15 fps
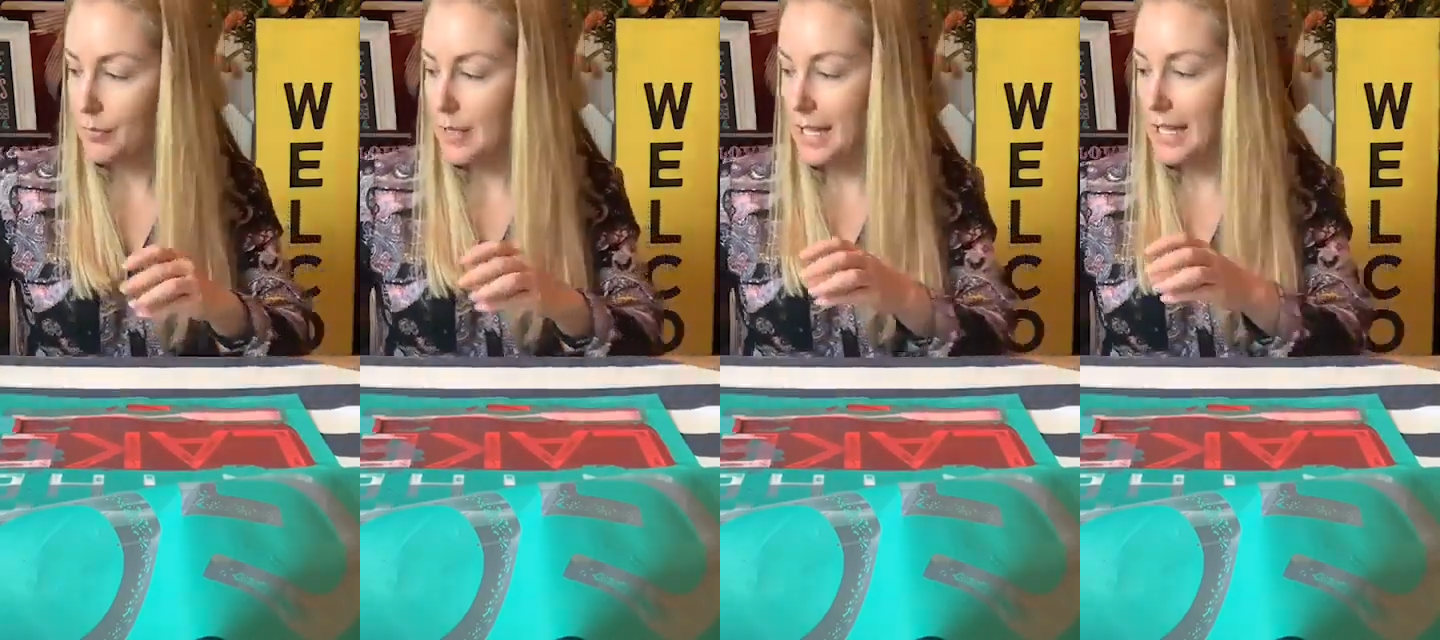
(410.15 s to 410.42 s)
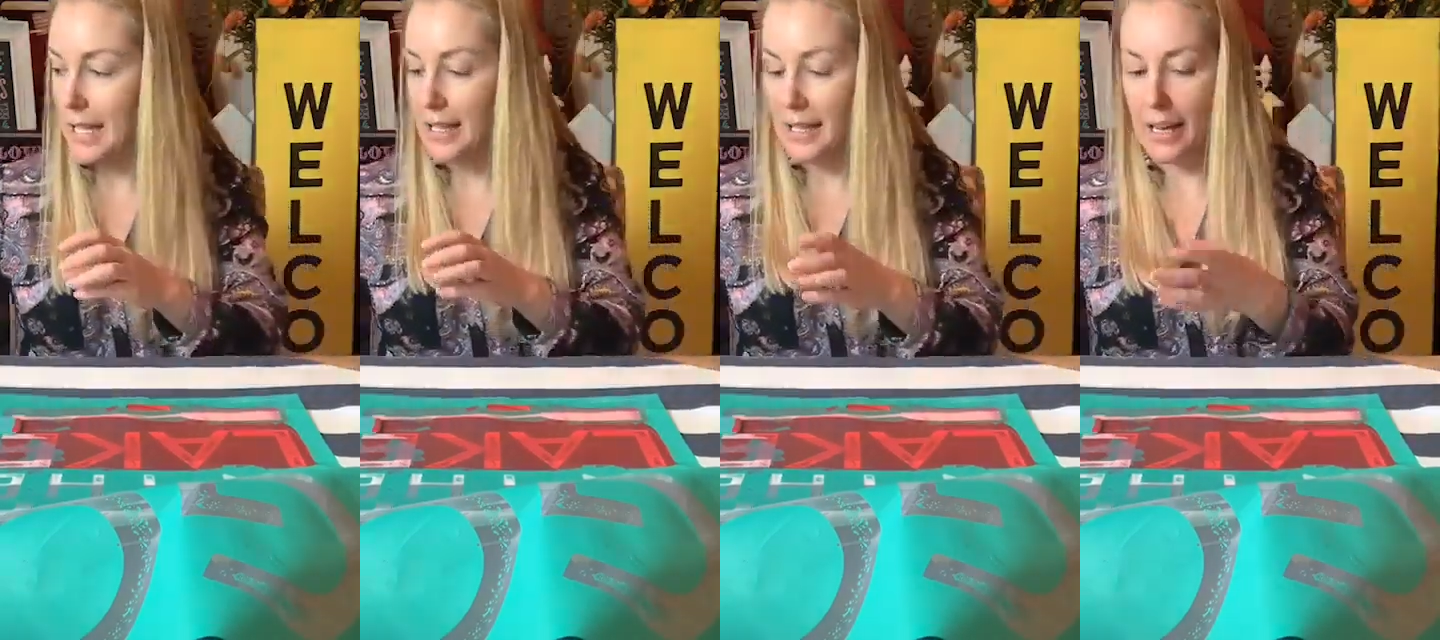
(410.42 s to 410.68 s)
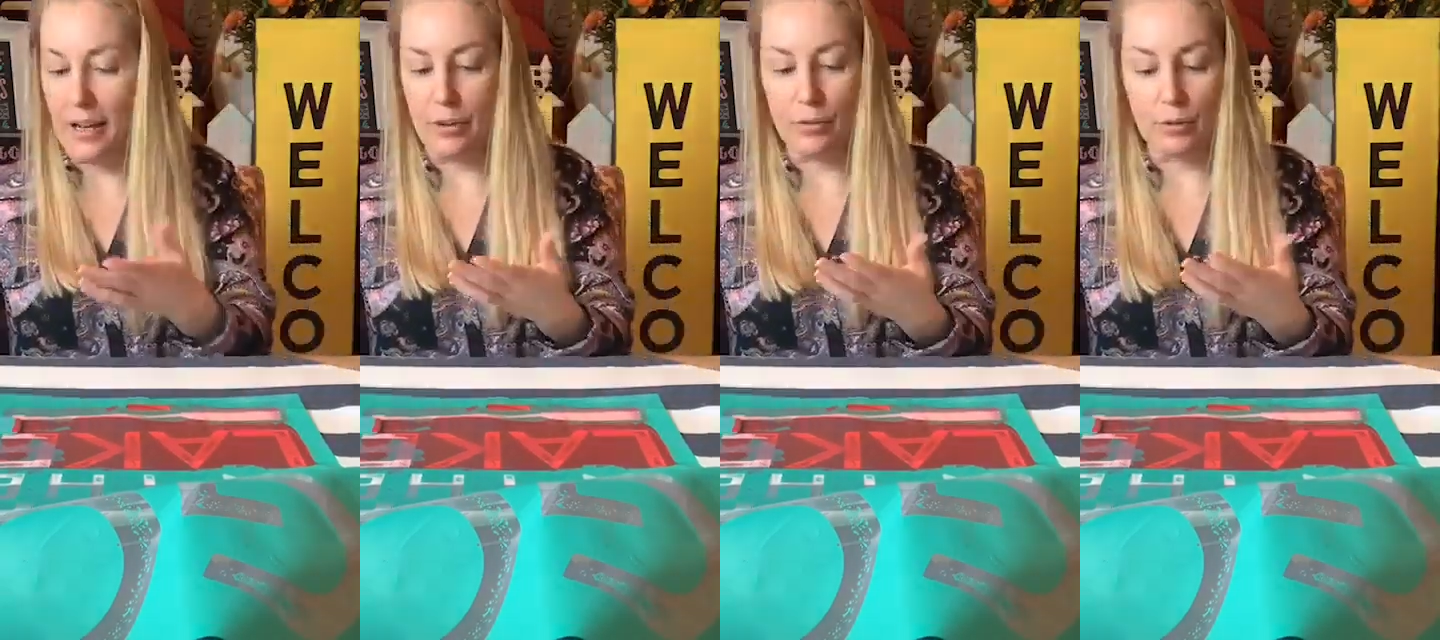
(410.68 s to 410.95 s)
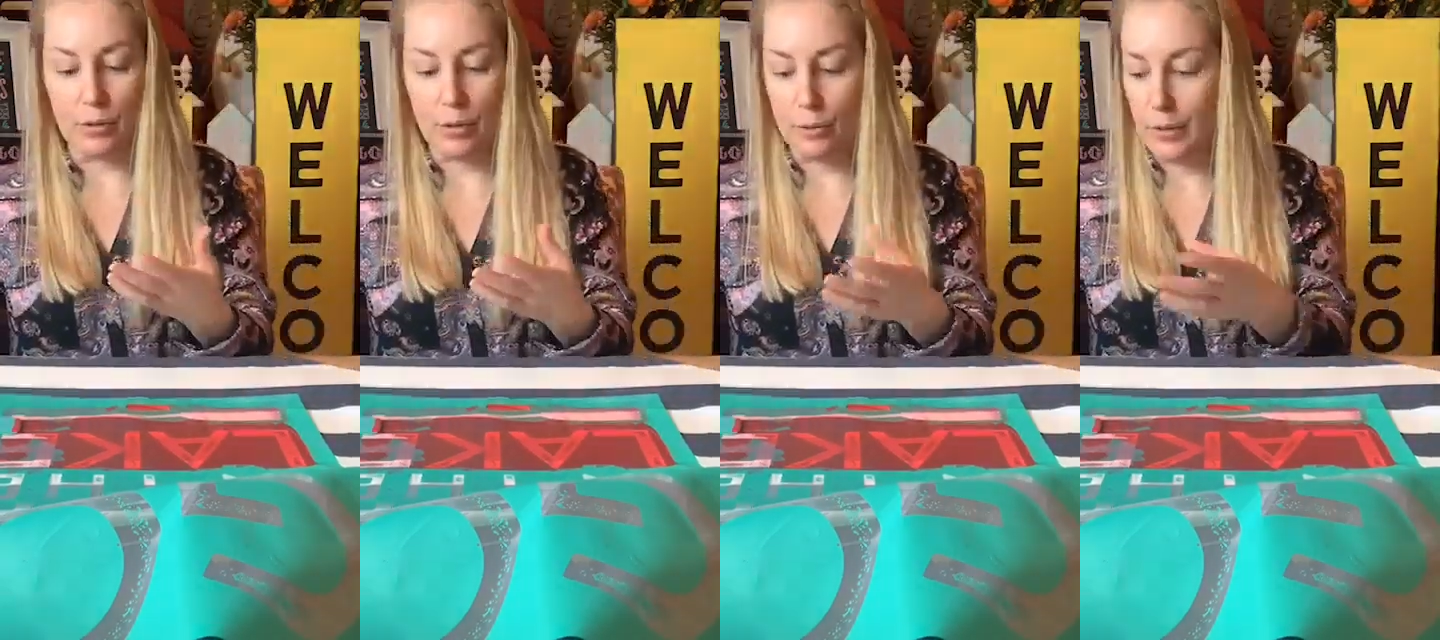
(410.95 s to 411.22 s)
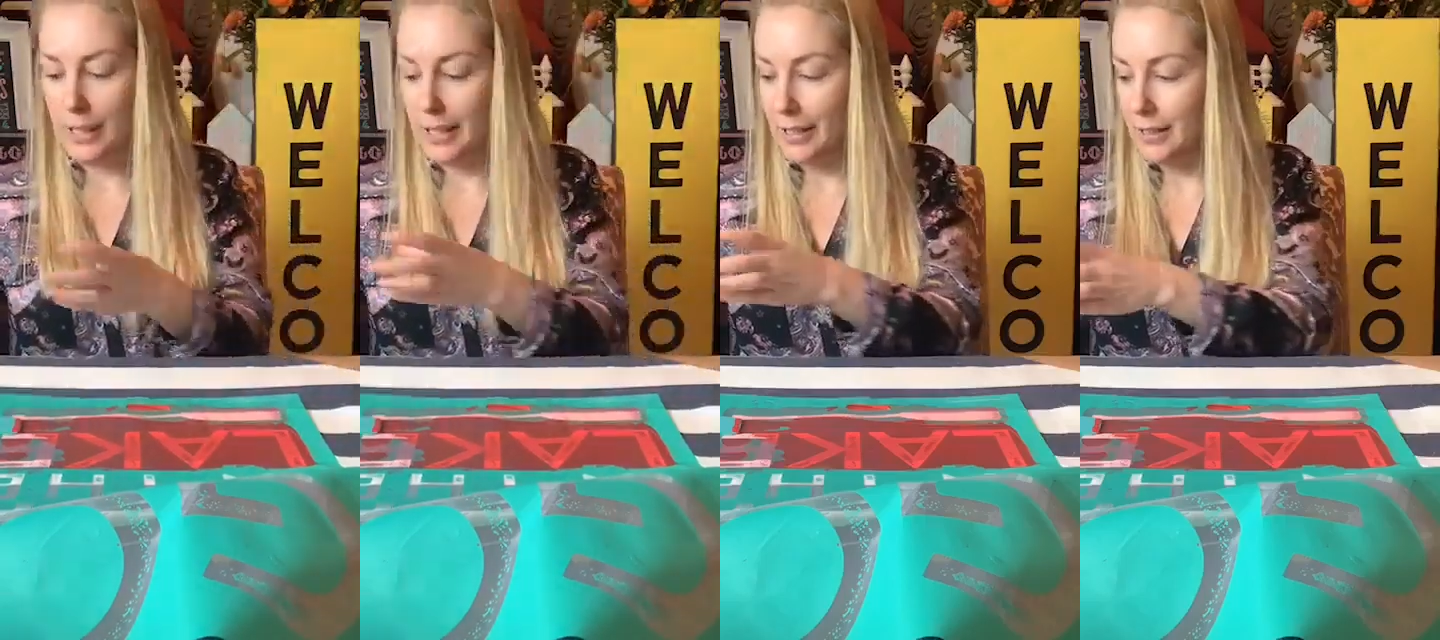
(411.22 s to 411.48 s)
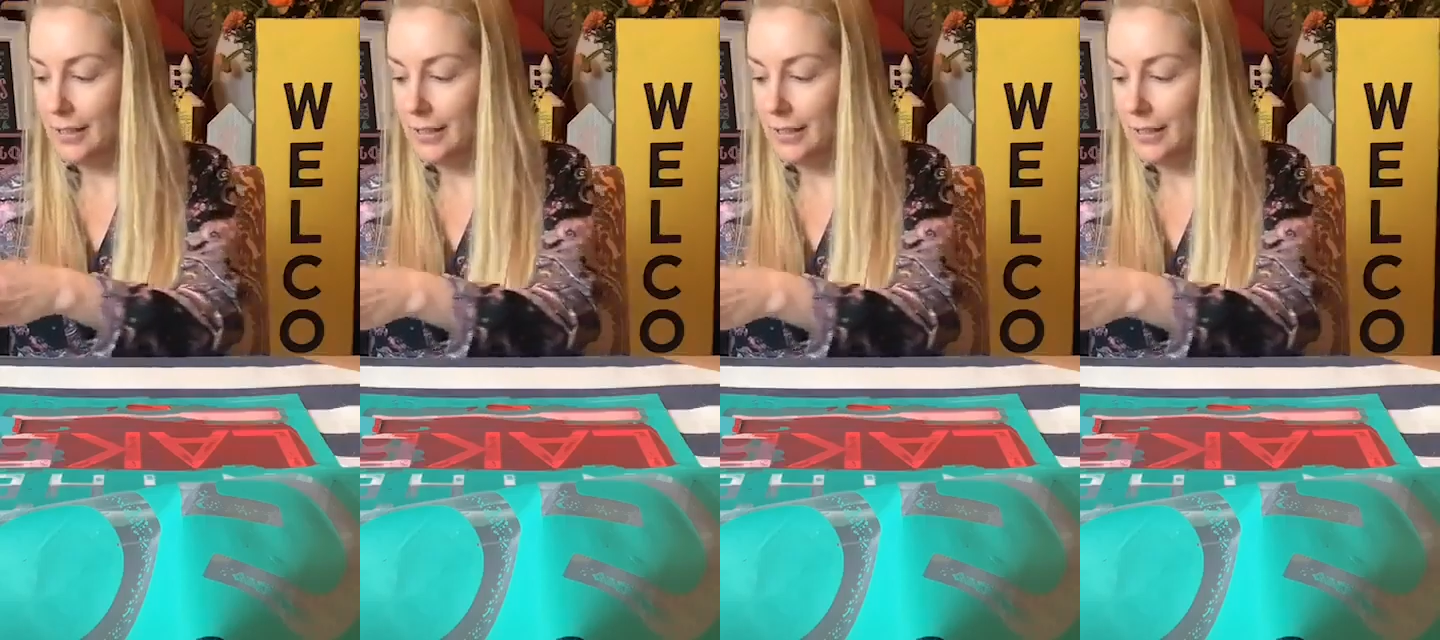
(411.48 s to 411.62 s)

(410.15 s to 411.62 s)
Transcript: ink out real quick.